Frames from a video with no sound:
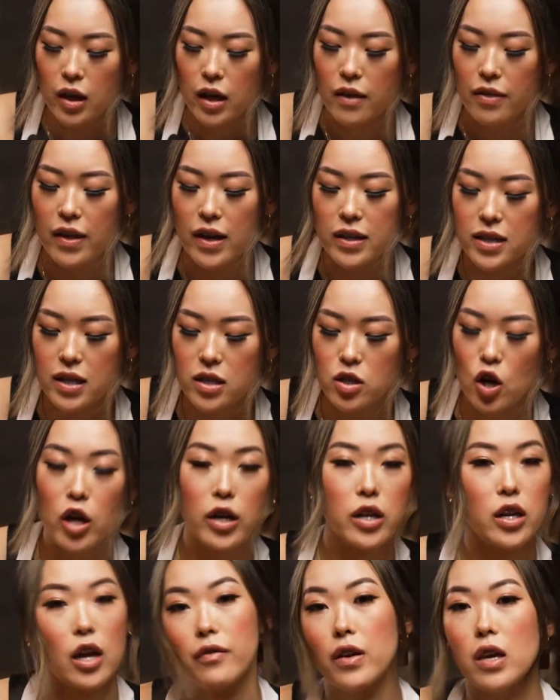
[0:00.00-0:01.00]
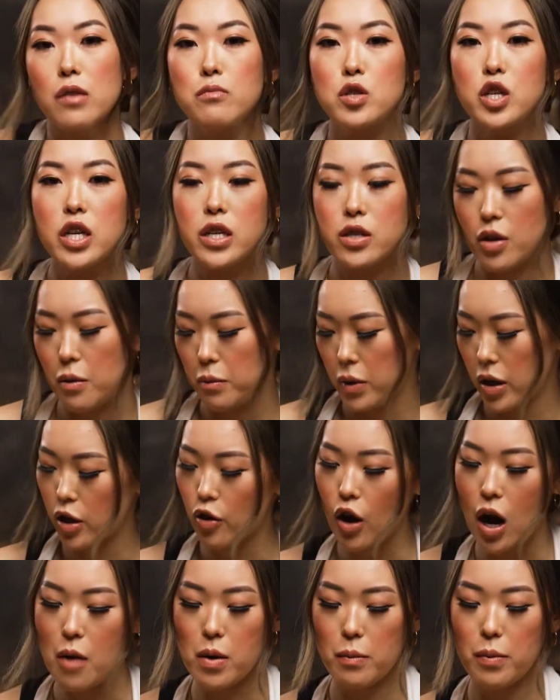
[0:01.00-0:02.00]
This is not enough kimchi, so I'm gonna
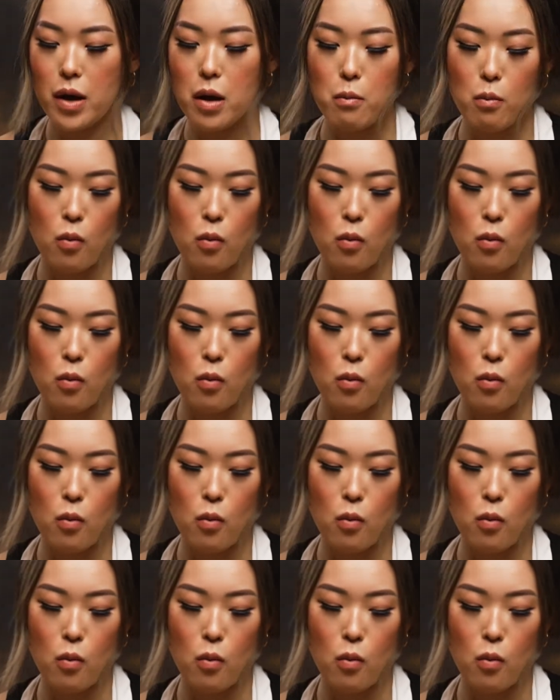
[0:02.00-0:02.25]
grab a bit